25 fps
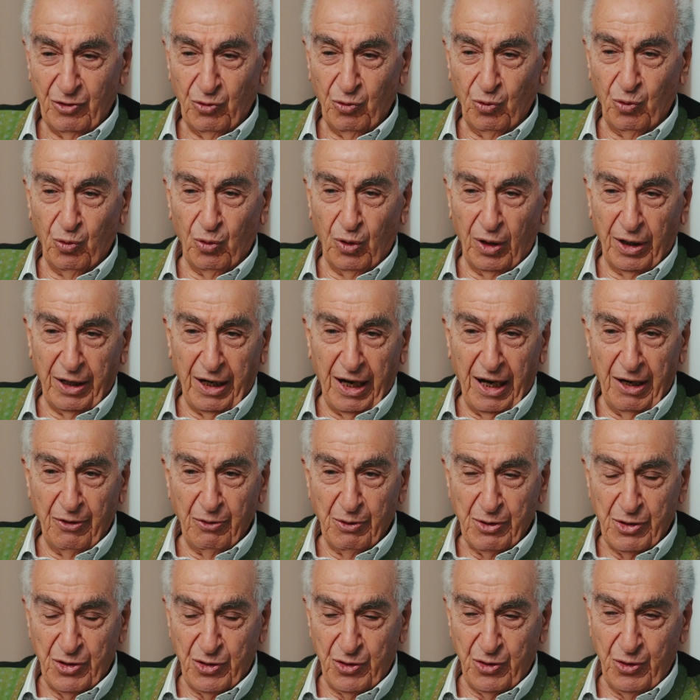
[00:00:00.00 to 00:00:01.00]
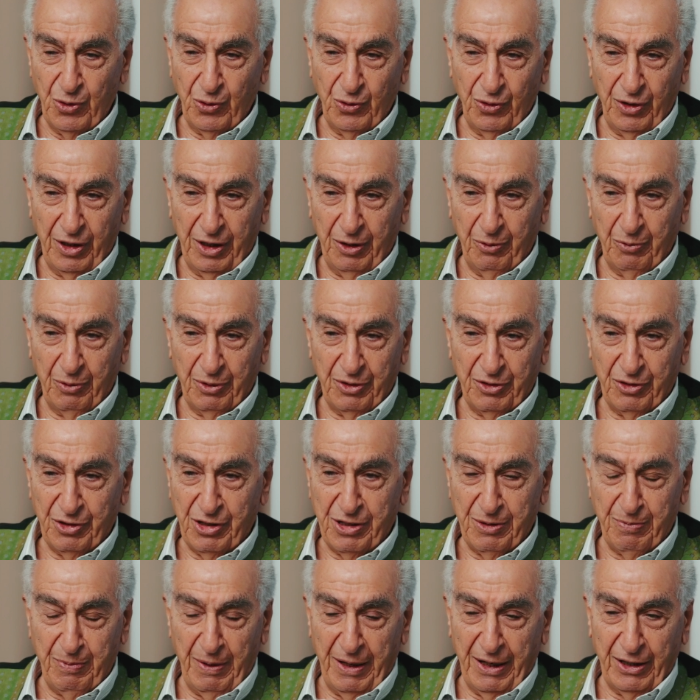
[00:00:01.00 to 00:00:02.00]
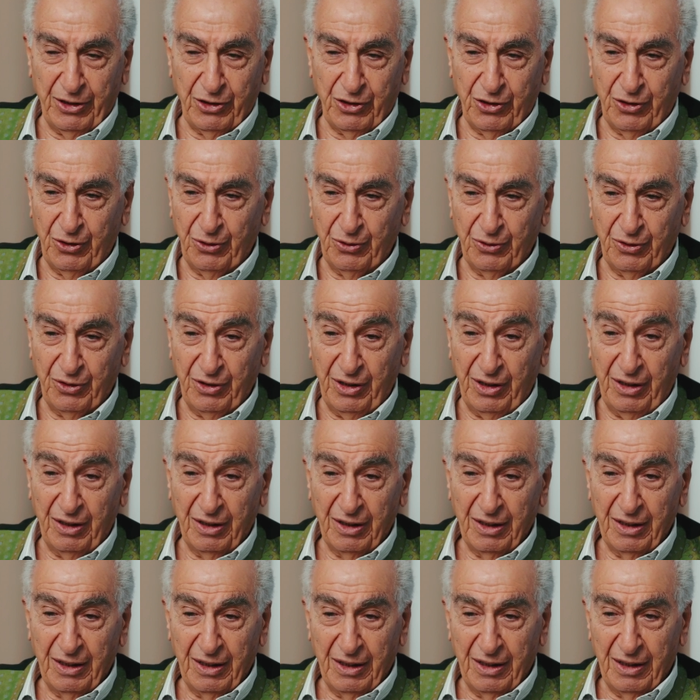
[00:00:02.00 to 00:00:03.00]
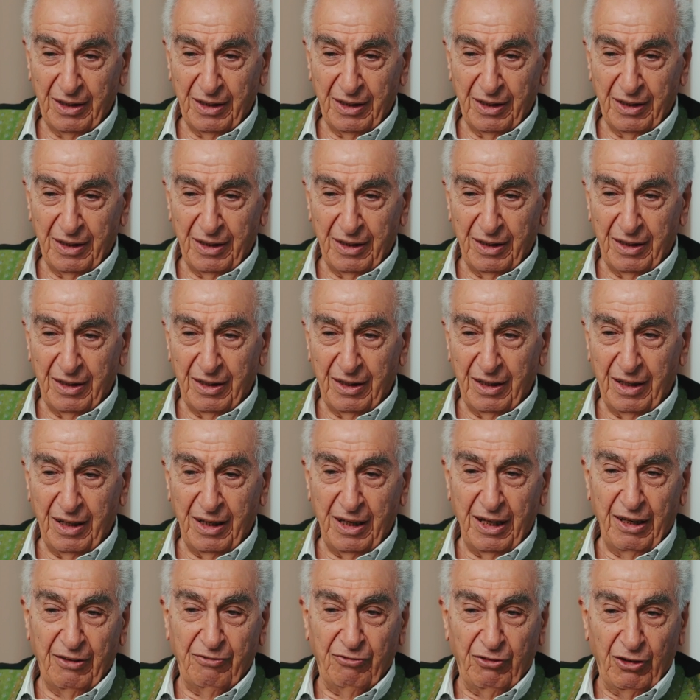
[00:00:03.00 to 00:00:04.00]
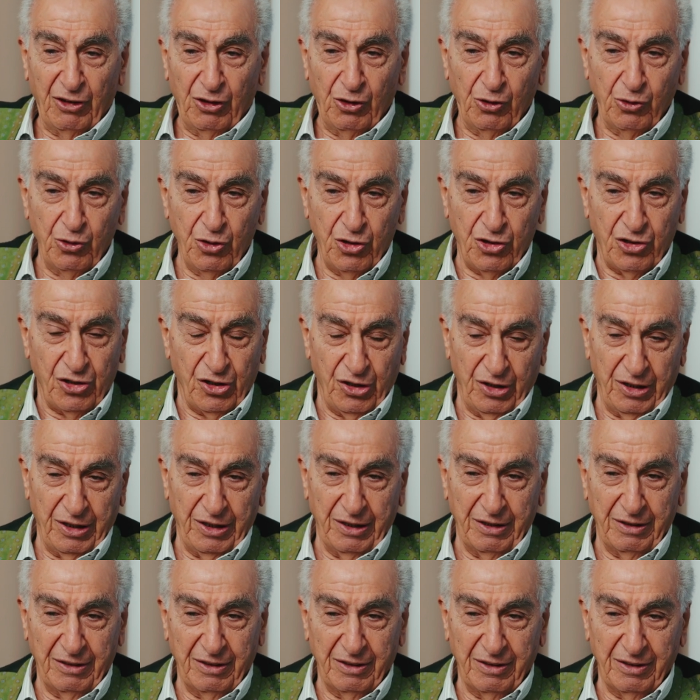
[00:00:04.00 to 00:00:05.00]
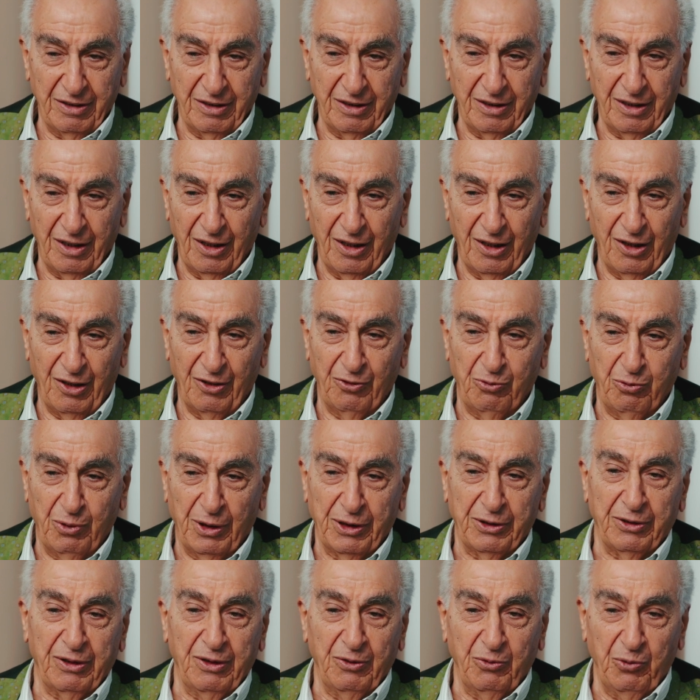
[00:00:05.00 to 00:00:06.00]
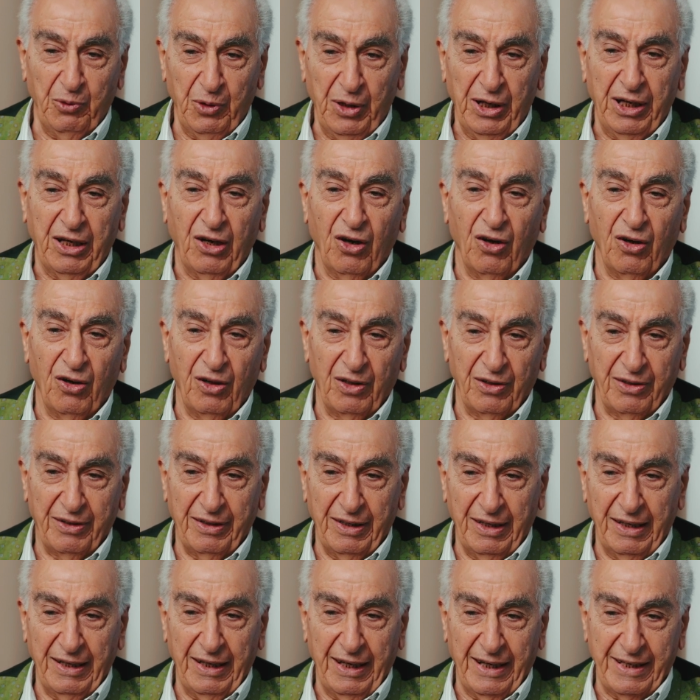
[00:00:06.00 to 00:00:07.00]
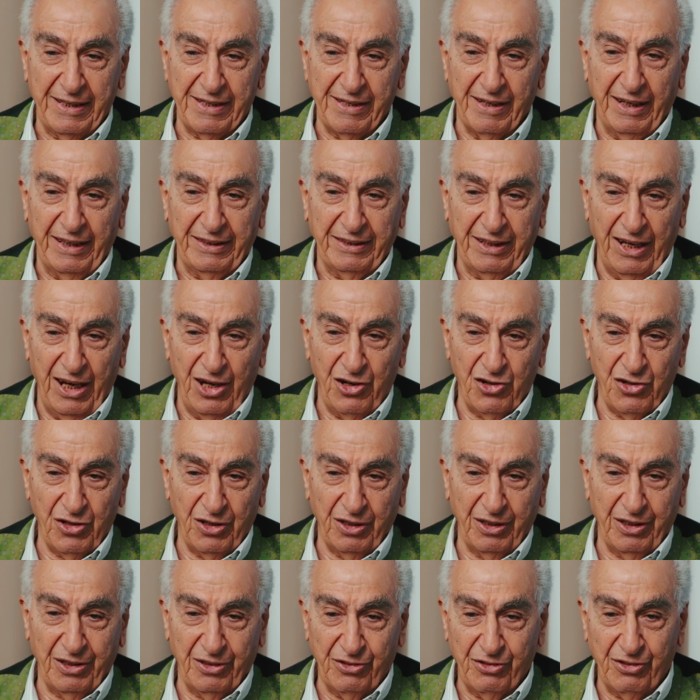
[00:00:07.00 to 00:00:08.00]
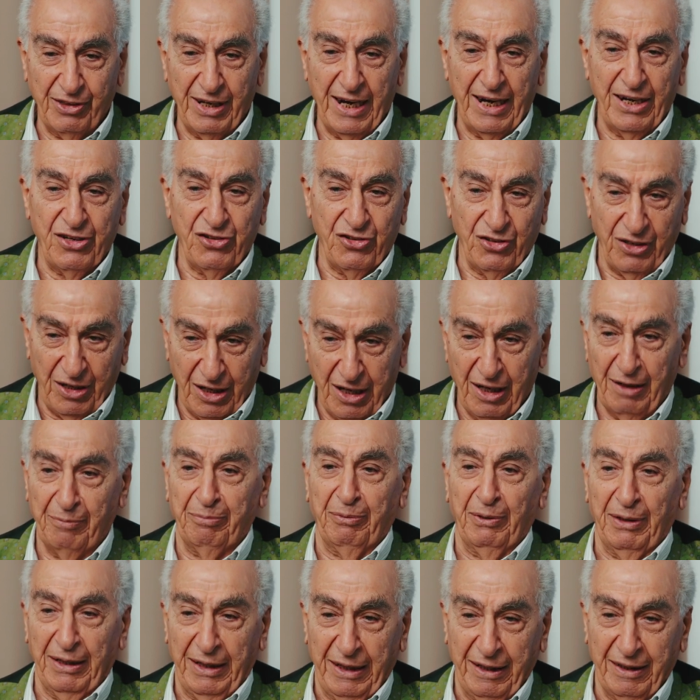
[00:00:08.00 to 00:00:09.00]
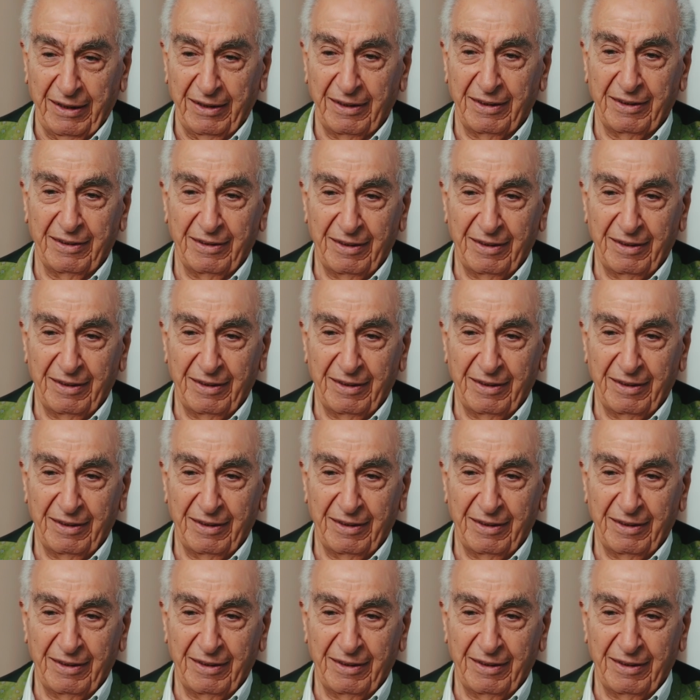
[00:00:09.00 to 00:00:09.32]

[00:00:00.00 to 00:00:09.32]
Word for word: what I was doing with respect to the evolution of what we call then excitation contraction coupling.